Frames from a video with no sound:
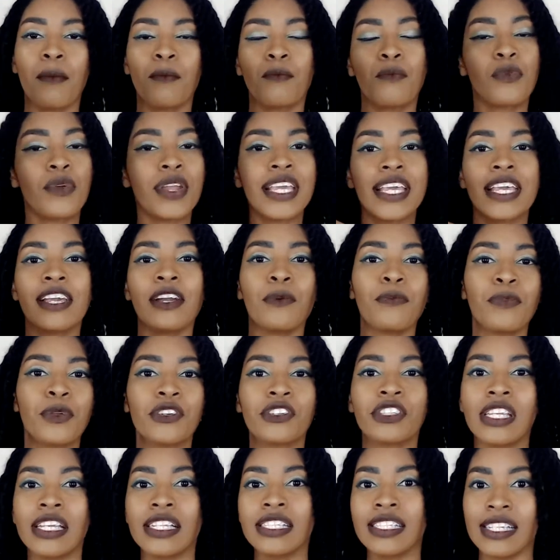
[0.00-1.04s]
breaking up your
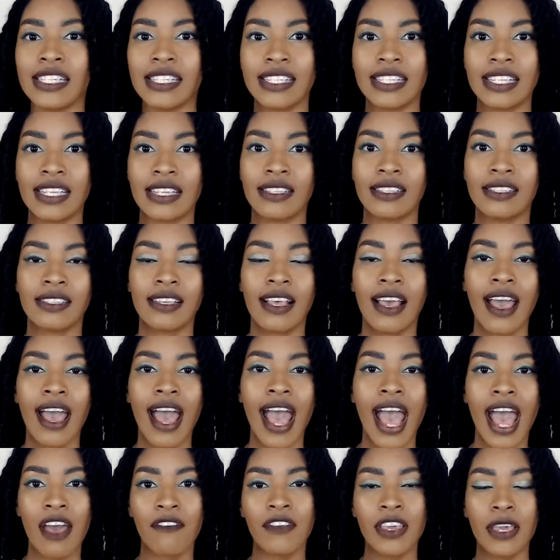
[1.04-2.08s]
sentences,
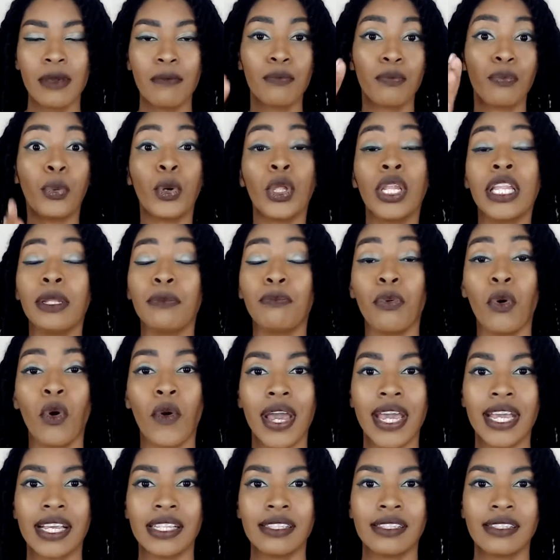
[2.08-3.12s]
having bullet
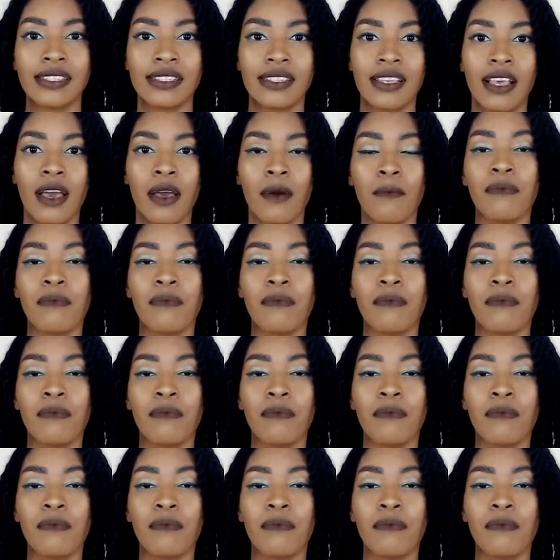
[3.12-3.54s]
points,